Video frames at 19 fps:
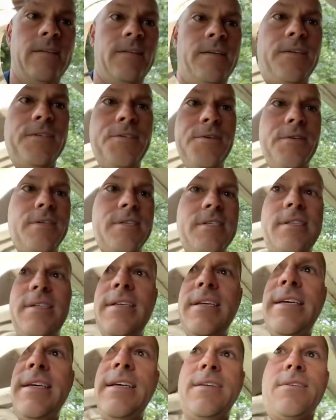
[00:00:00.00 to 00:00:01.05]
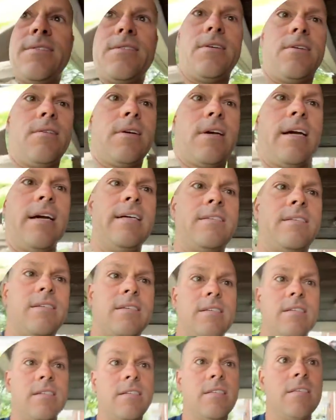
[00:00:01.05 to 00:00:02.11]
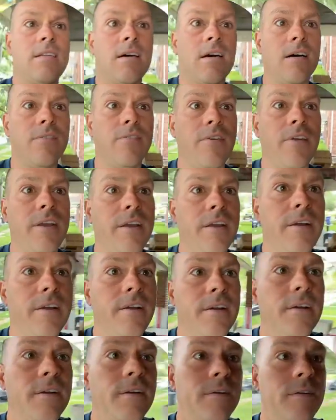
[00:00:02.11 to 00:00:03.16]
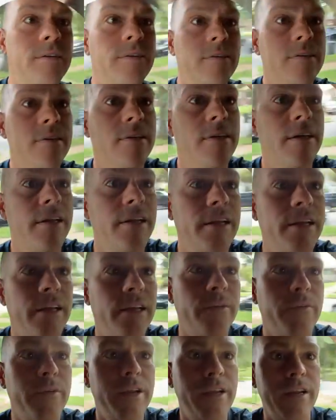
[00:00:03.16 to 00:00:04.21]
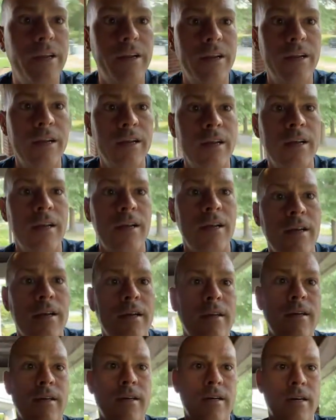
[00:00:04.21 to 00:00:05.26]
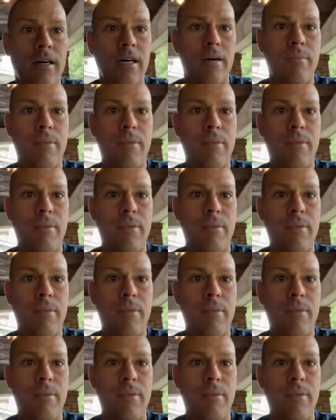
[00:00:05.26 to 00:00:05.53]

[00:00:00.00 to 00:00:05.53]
as you can see, there's all kinds of stuff here, and we are